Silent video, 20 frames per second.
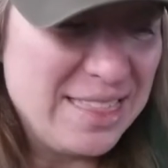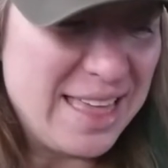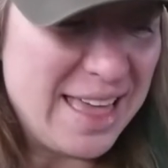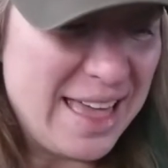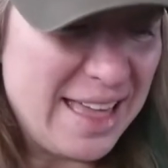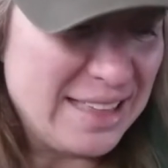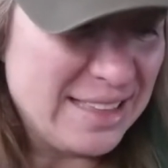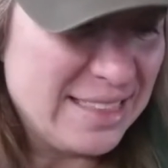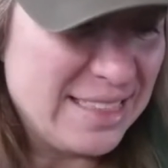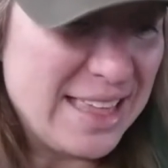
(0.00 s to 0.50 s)

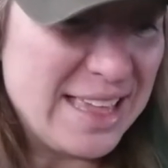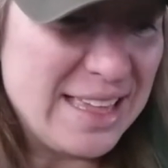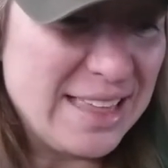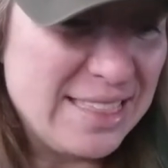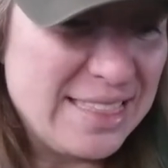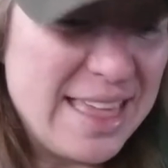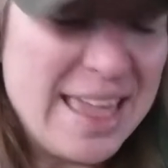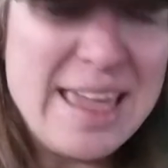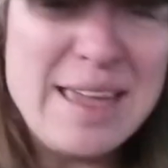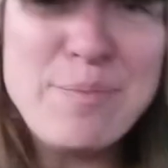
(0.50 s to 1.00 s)
that
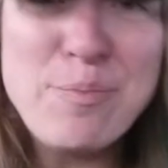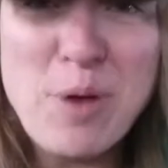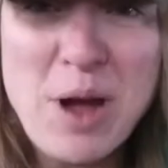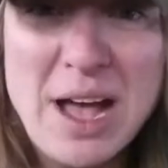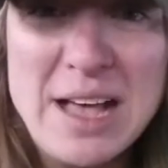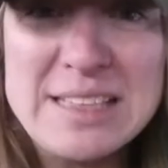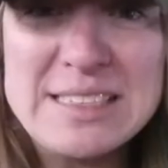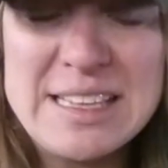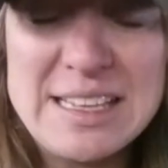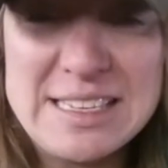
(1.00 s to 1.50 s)
they, they
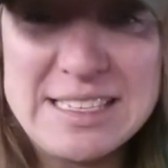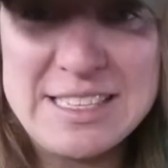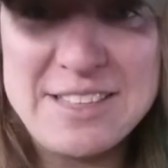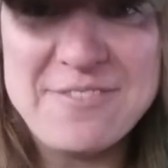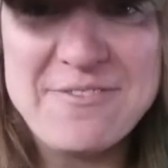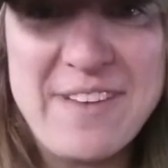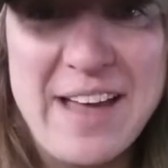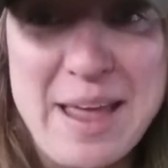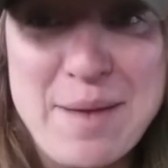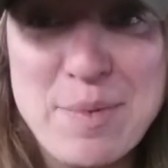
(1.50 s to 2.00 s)
process
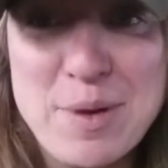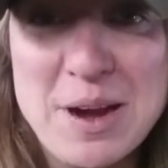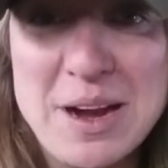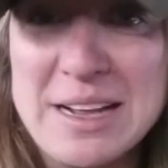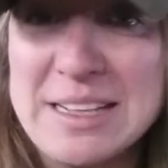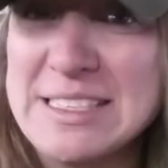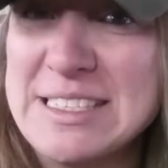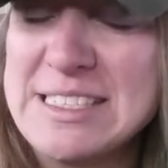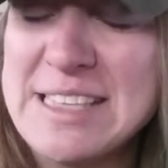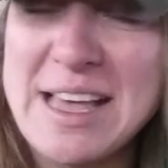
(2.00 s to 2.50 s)
the fiber
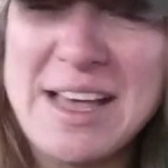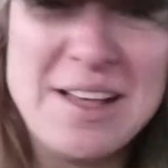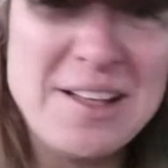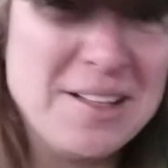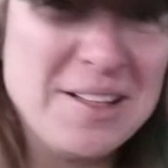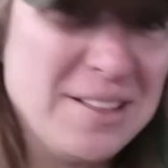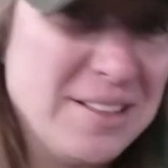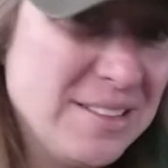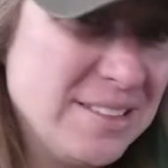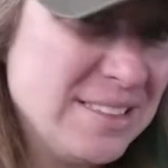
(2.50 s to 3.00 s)
and
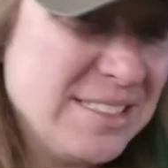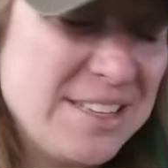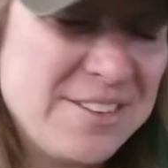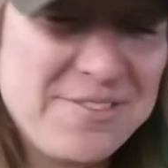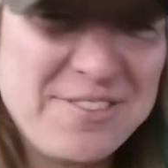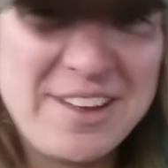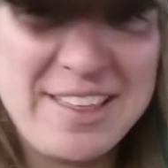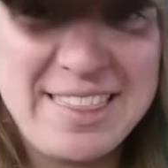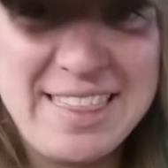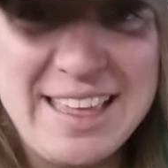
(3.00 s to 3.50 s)
sell
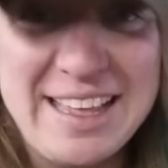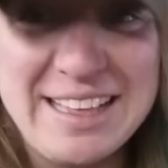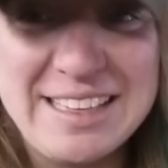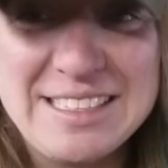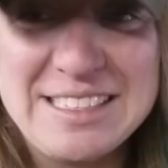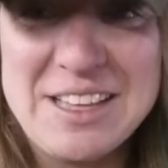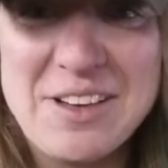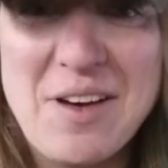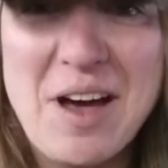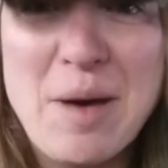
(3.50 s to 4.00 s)
different
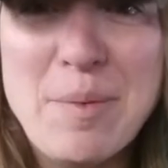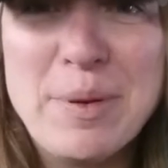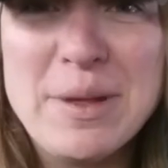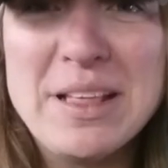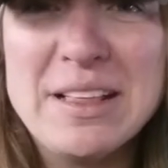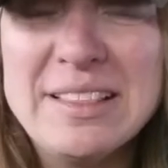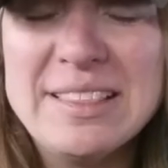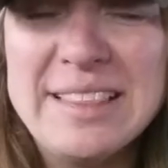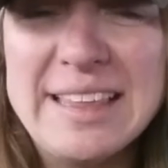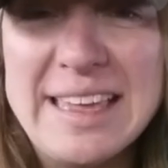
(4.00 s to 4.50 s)
things. So I'll
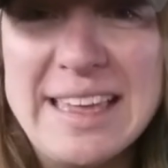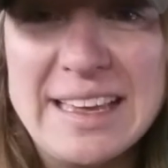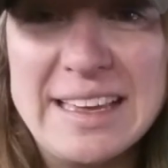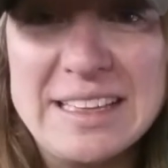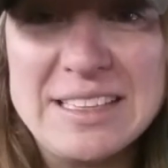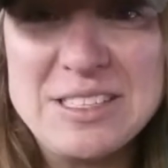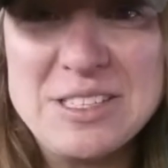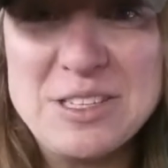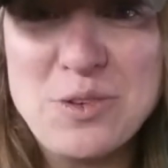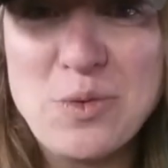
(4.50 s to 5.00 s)
put a
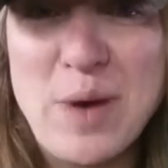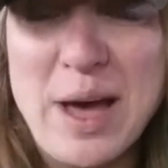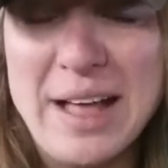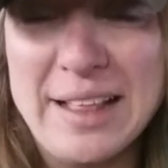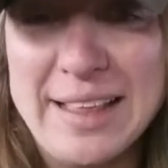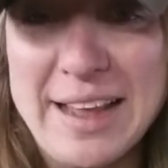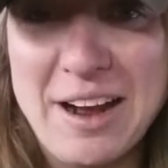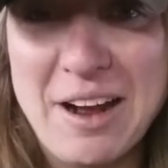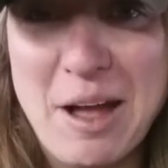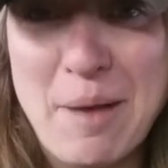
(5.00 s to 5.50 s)
link to
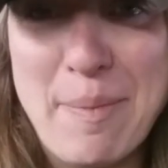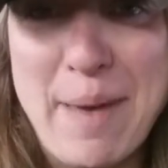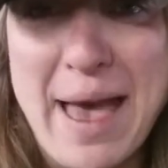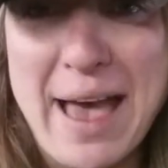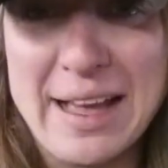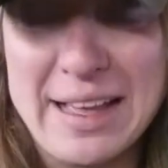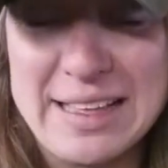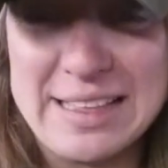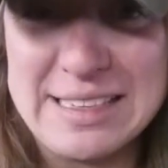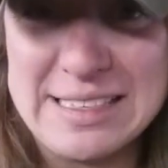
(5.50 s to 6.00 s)
Wild Hair
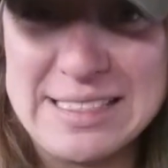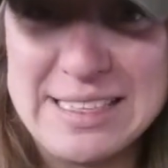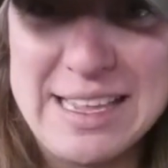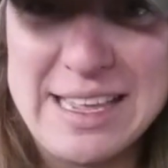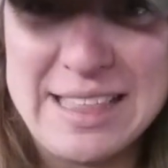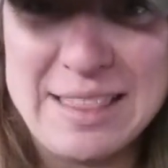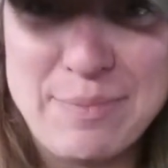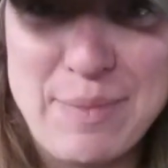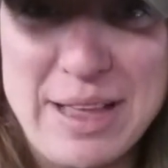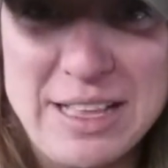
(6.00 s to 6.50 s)
Alpacas
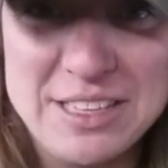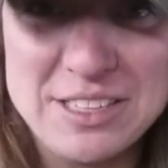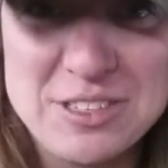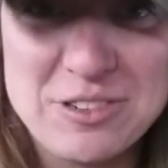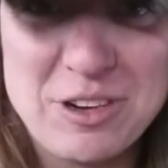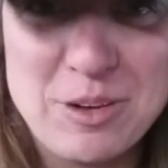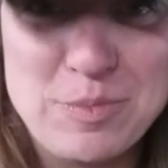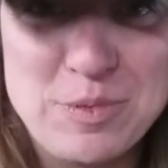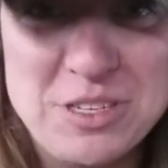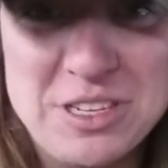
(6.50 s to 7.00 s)
in my
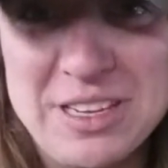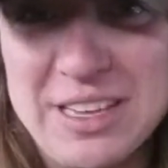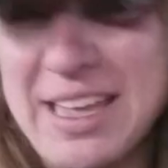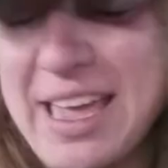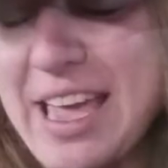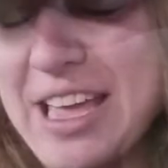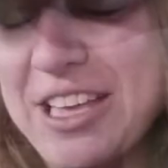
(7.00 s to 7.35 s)
description in